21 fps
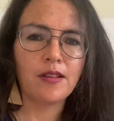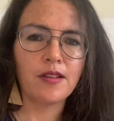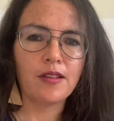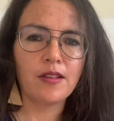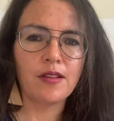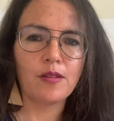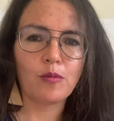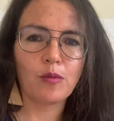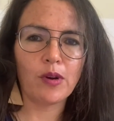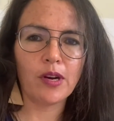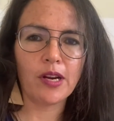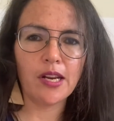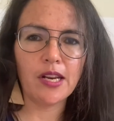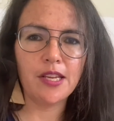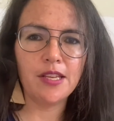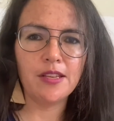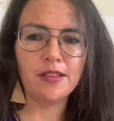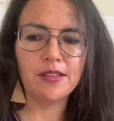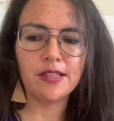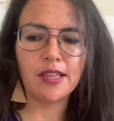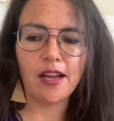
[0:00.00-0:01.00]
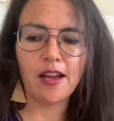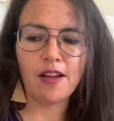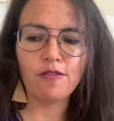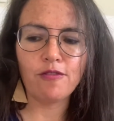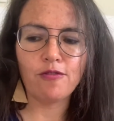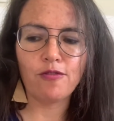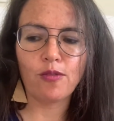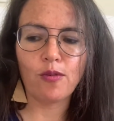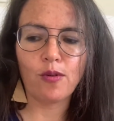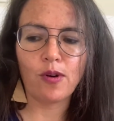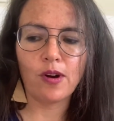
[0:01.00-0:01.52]
we're going to use that
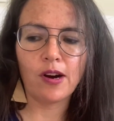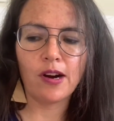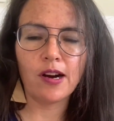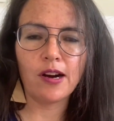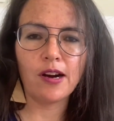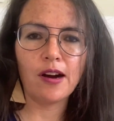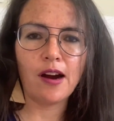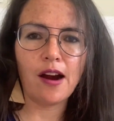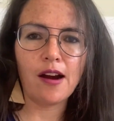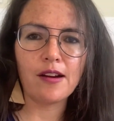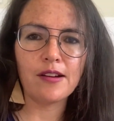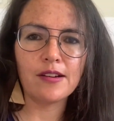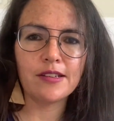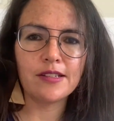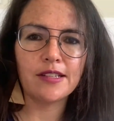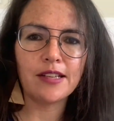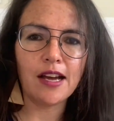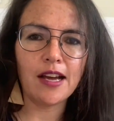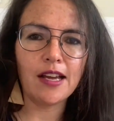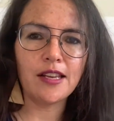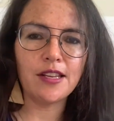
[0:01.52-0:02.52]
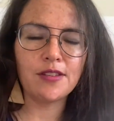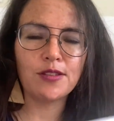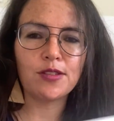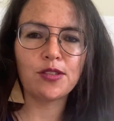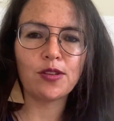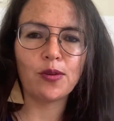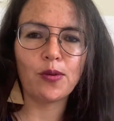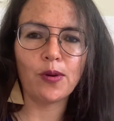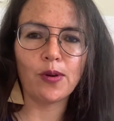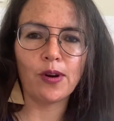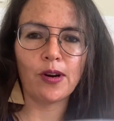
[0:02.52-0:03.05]
for our
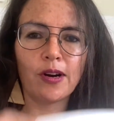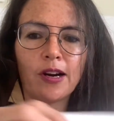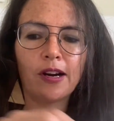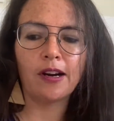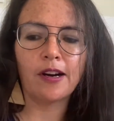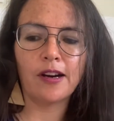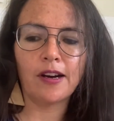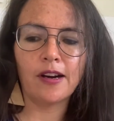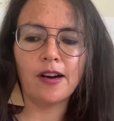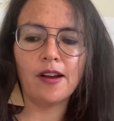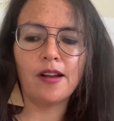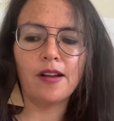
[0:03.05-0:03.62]
dinosaur